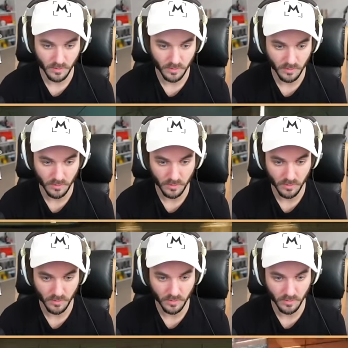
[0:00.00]

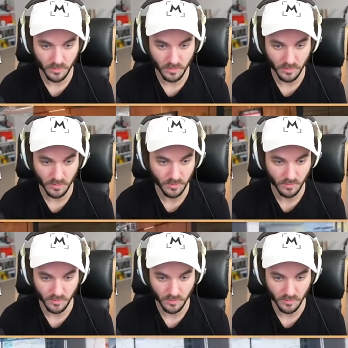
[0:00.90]
(silence)